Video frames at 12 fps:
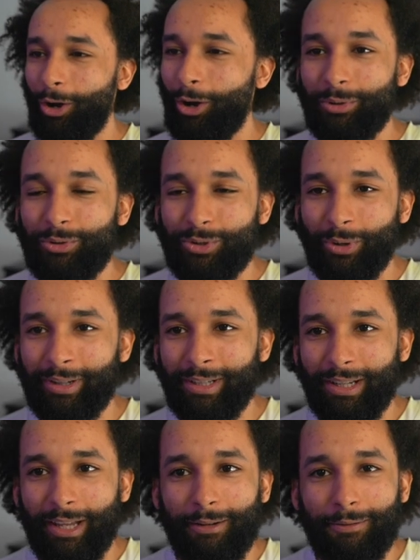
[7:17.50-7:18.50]
you enjoyed
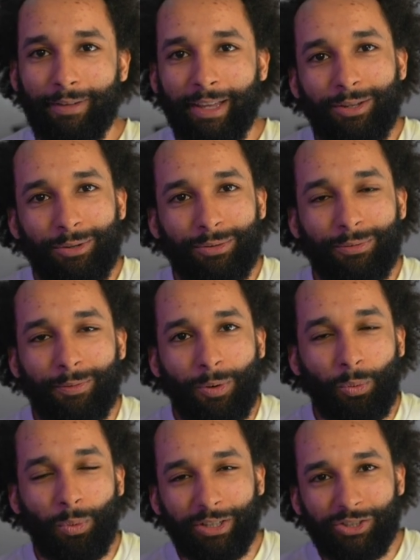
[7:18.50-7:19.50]
it and thank you
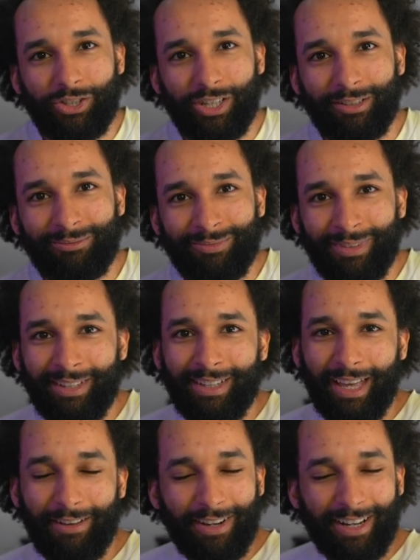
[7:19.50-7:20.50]
for watching.
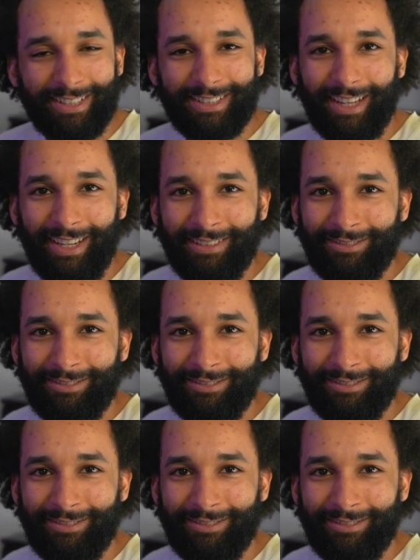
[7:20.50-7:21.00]
Have a nice day.